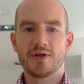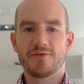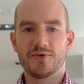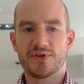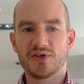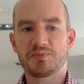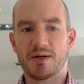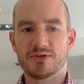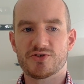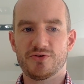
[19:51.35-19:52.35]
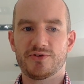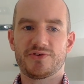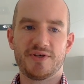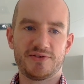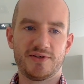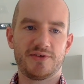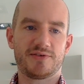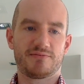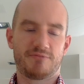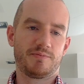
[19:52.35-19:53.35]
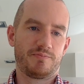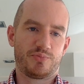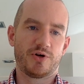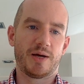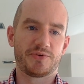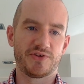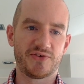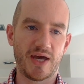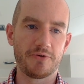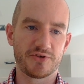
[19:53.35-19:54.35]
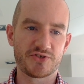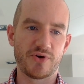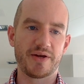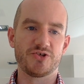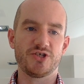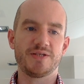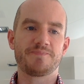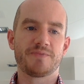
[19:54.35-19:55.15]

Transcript: For those publishers, this is perhaps a sound strategy.